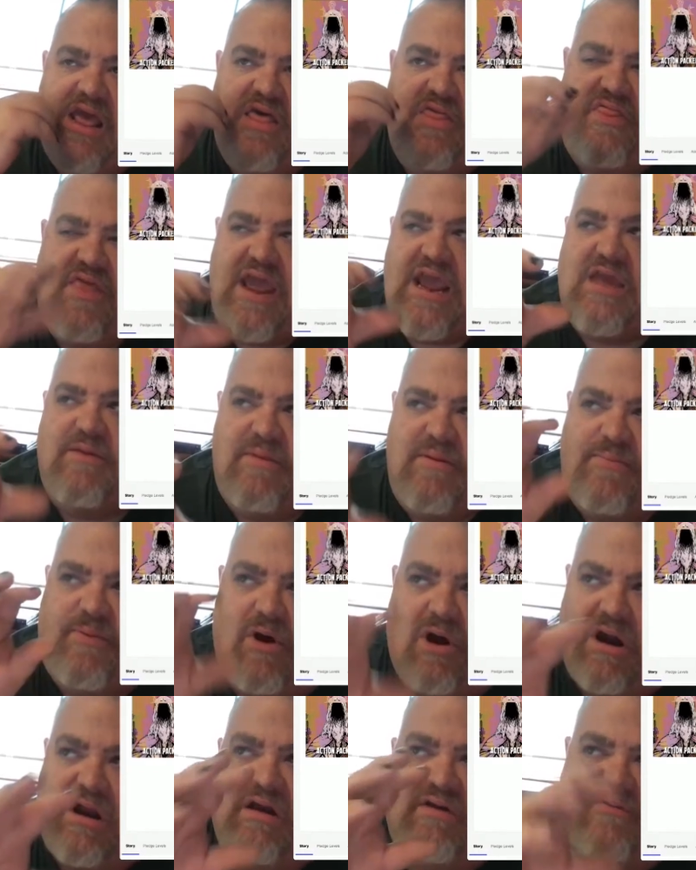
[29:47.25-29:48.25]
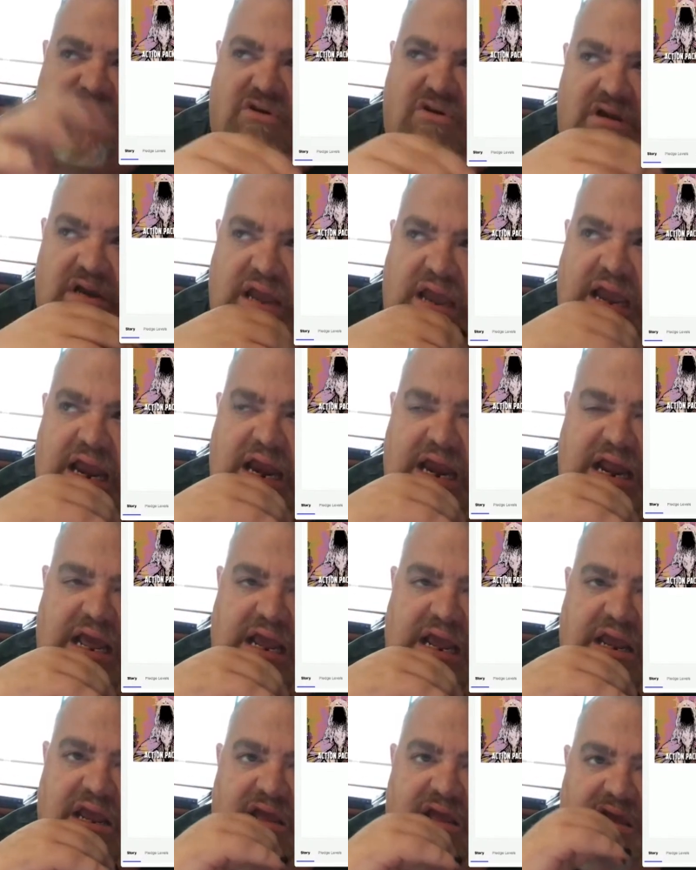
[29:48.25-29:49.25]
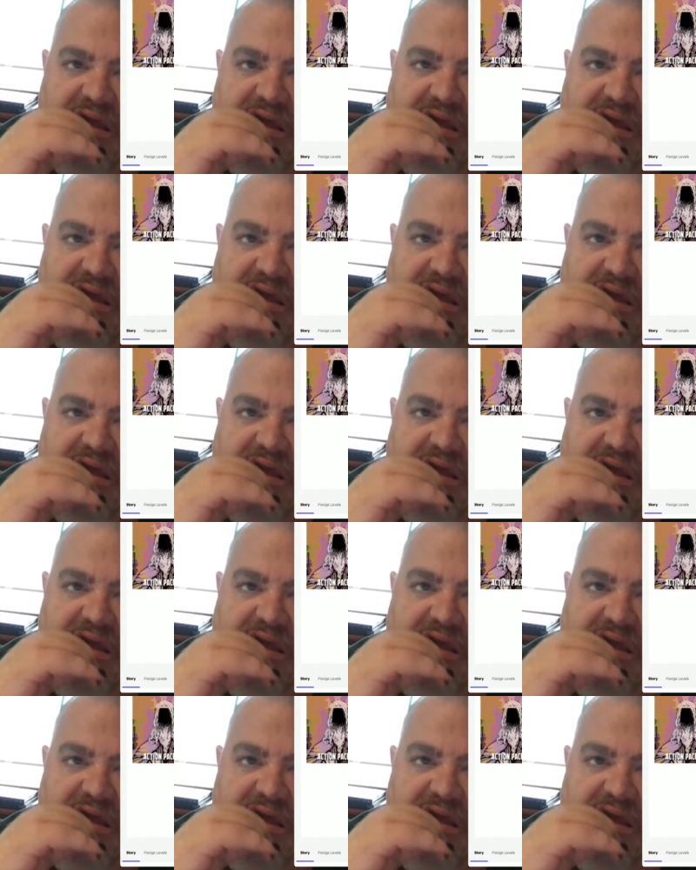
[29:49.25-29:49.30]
they can be part of creating